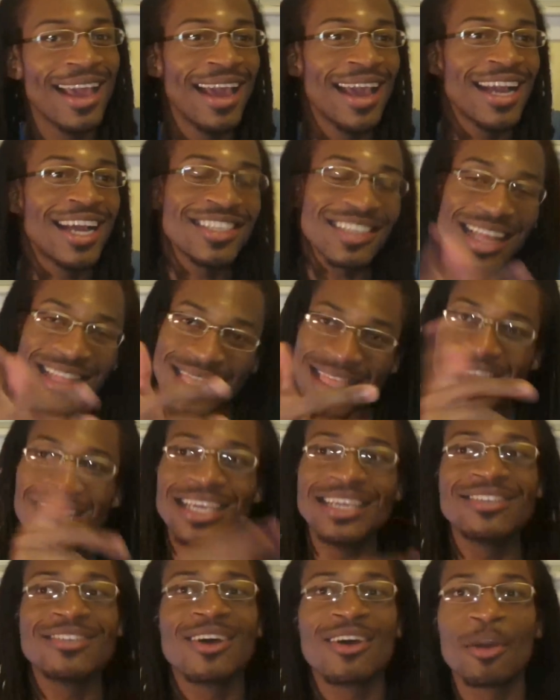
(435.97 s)
Because I think
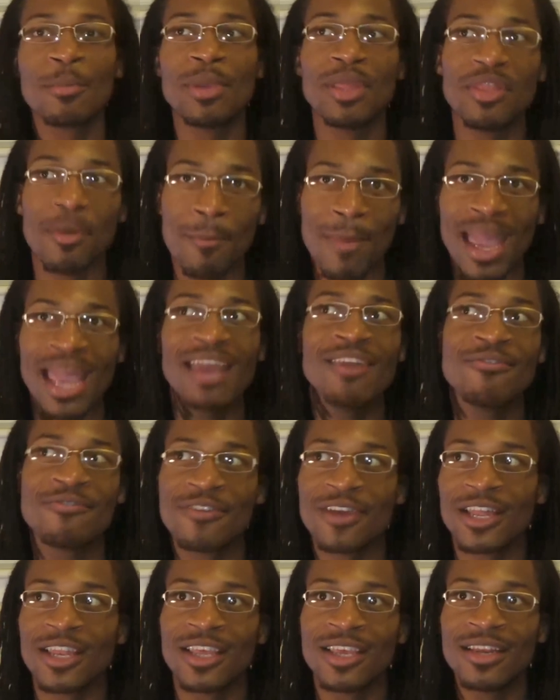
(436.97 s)
he's gonna be the main
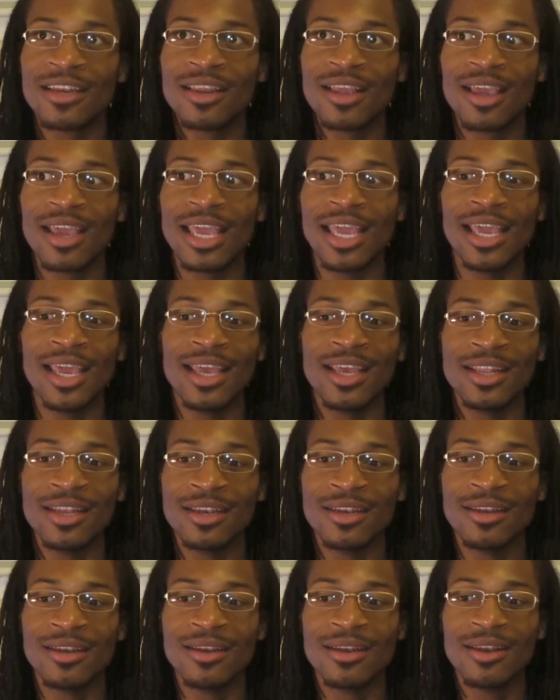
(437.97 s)
villain
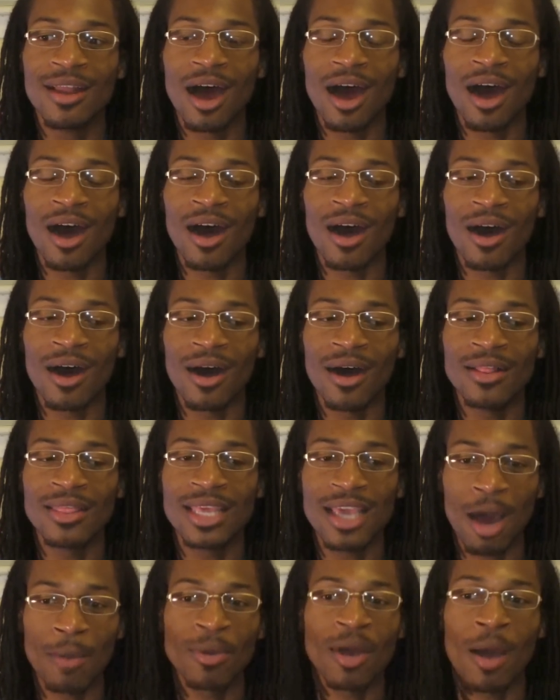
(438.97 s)
in
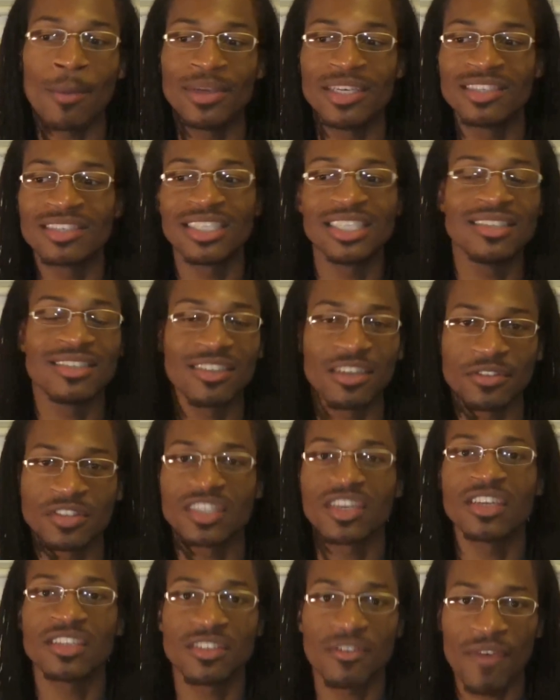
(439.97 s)
the upcoming season of
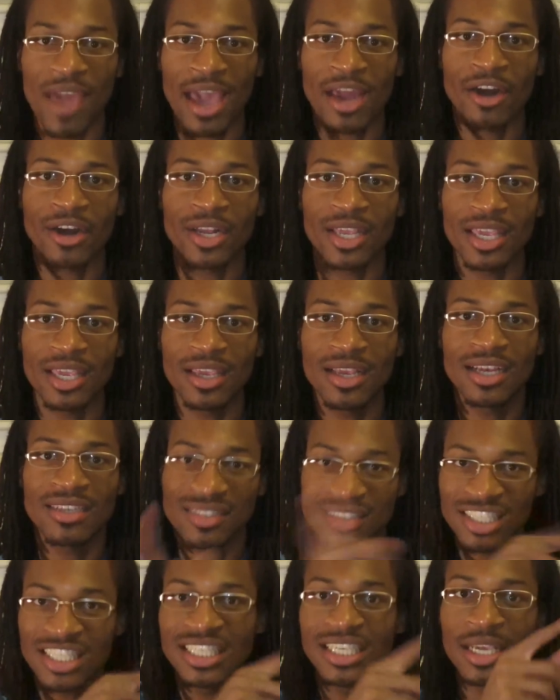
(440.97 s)
Sons of Anarchy,
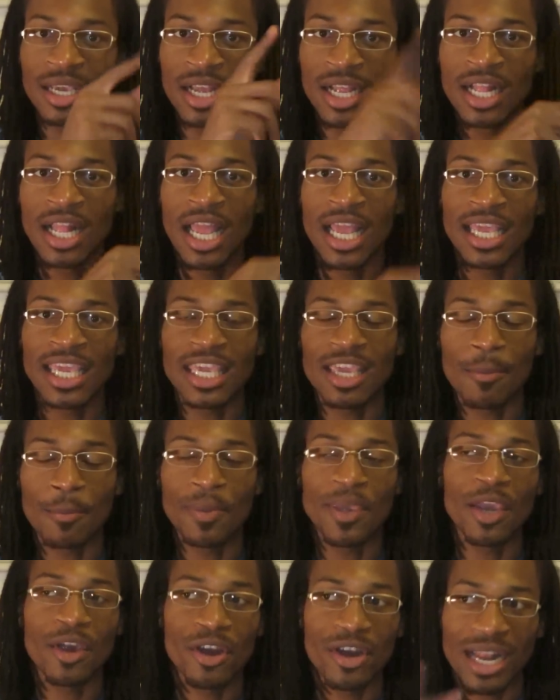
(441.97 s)
because he
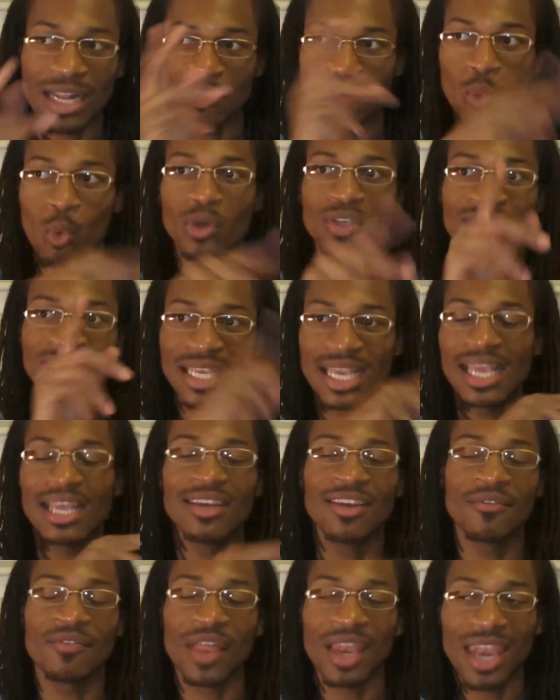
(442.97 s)
appeared towards the
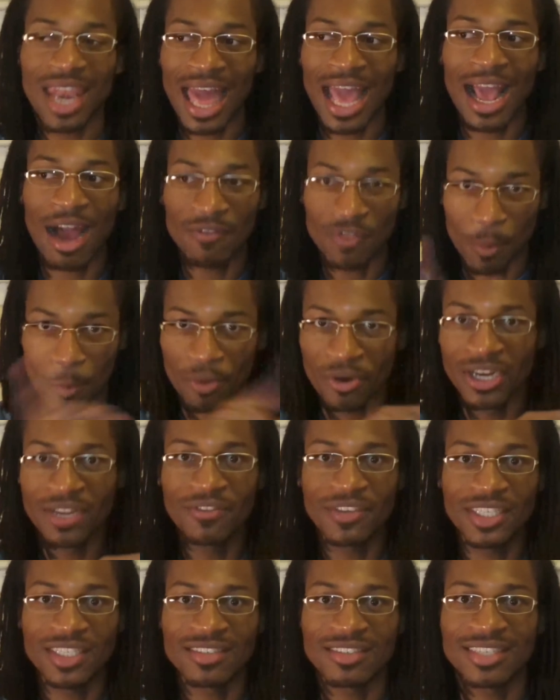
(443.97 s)
end of the
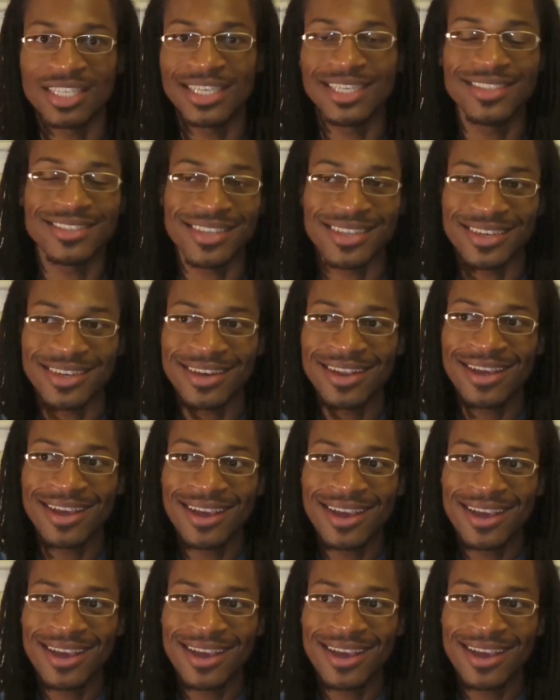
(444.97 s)
previous season.